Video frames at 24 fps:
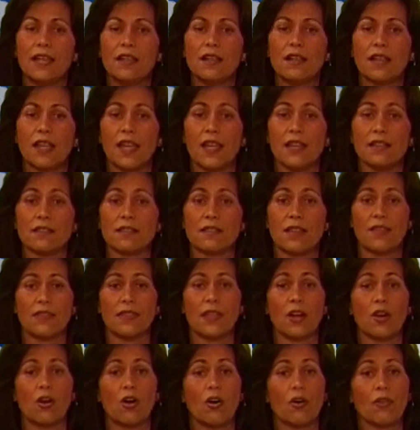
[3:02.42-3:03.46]
indicates that
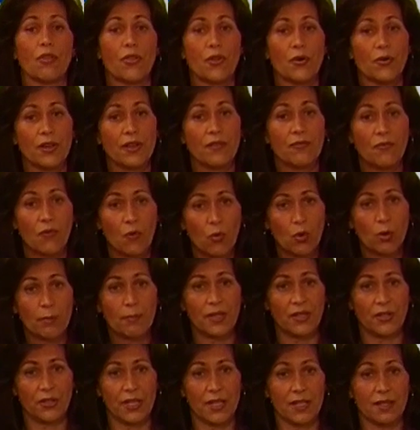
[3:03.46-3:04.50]
there are 34
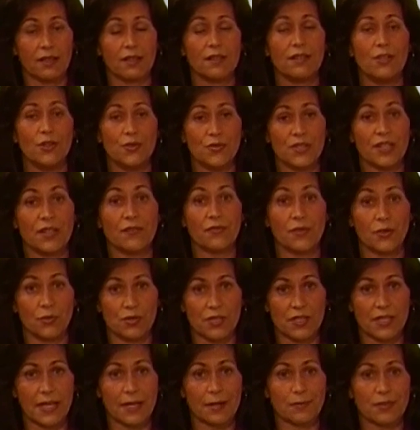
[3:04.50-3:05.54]
million using food
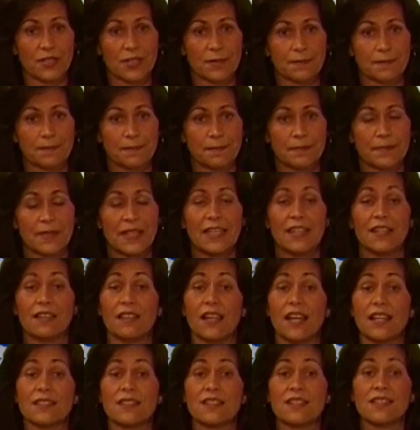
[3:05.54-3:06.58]
stamps.
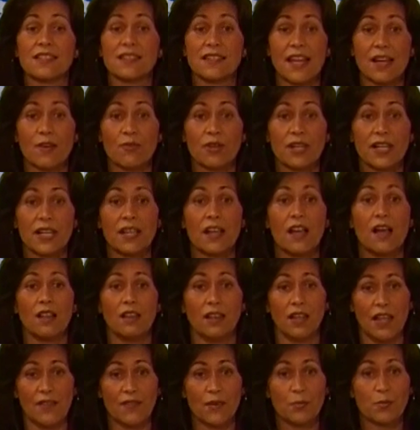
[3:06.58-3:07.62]
That's an astounding
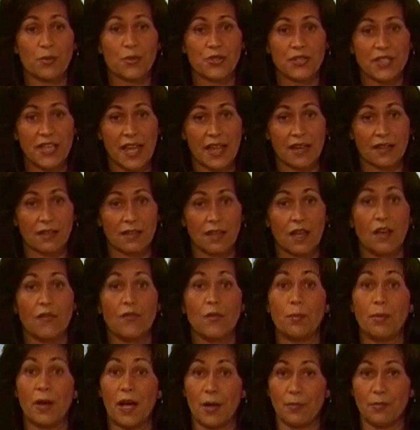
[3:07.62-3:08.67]
11% of the
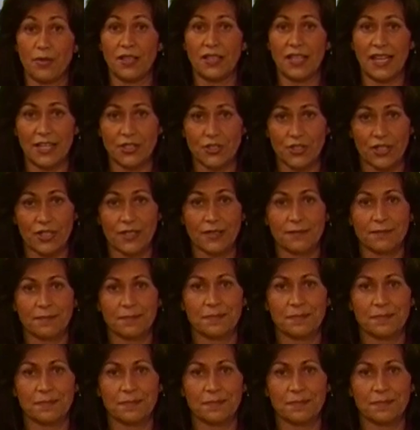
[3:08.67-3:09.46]
population.